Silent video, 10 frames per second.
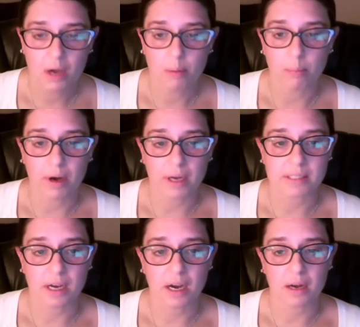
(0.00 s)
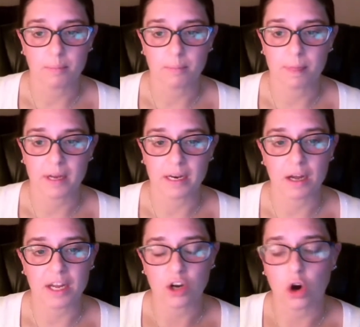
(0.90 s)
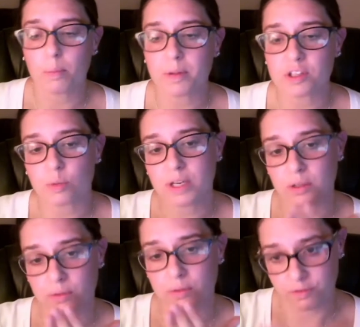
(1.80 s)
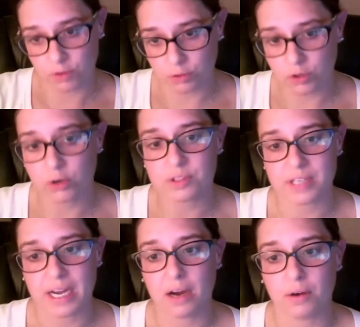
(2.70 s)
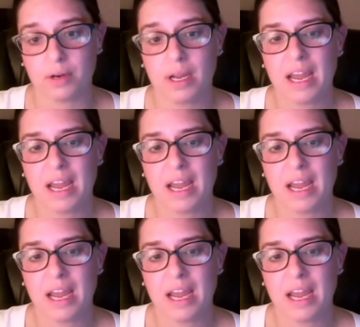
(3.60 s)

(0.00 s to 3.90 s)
But it opens when food goes down,